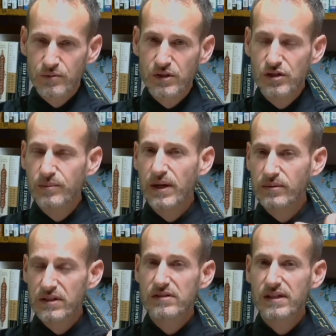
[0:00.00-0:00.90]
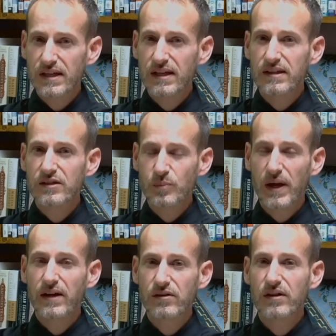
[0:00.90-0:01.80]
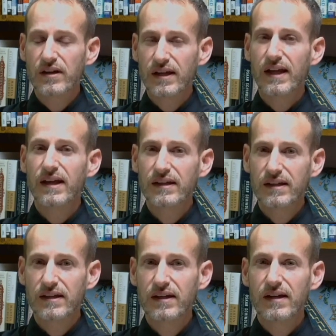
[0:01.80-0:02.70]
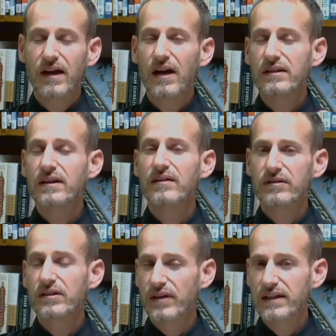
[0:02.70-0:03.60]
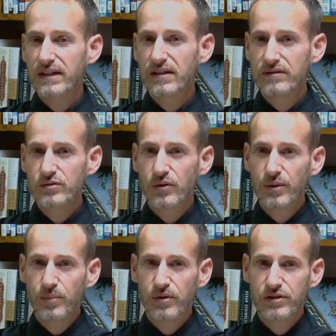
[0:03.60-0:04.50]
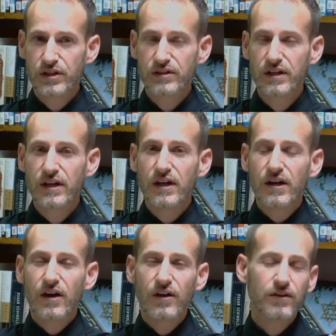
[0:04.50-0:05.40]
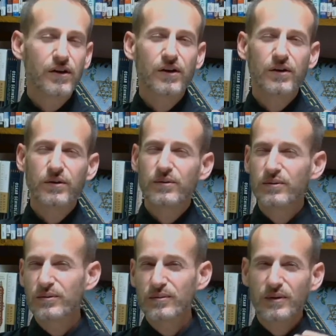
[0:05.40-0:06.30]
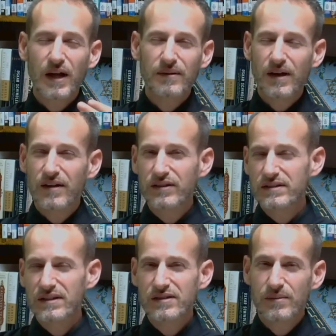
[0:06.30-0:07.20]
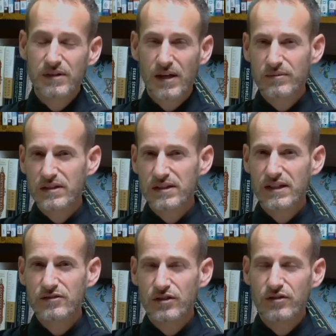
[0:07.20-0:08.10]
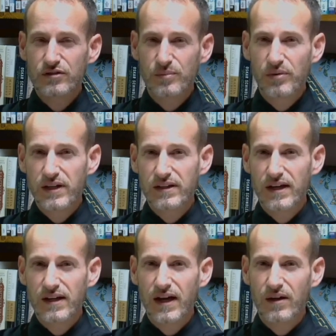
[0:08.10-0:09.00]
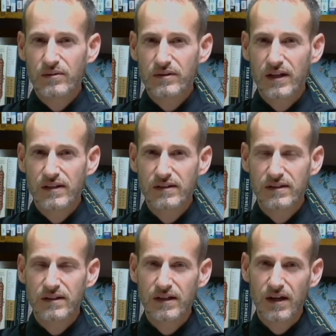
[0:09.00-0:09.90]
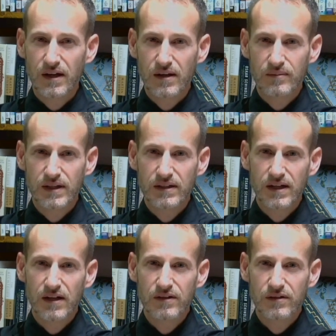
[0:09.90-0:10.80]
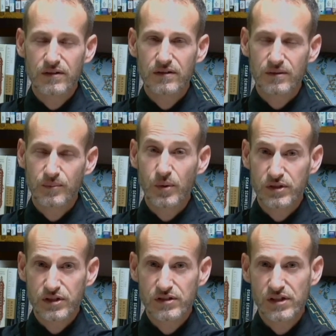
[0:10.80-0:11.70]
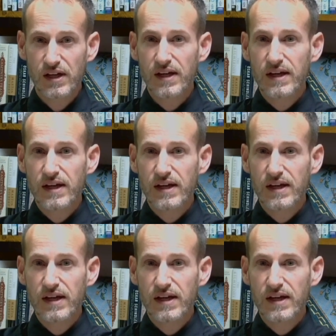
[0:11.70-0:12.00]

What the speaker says: We should be able to see this pattern on the level of any given Torah portion, although obviously sometimes it's easier to bring that out than in other portions.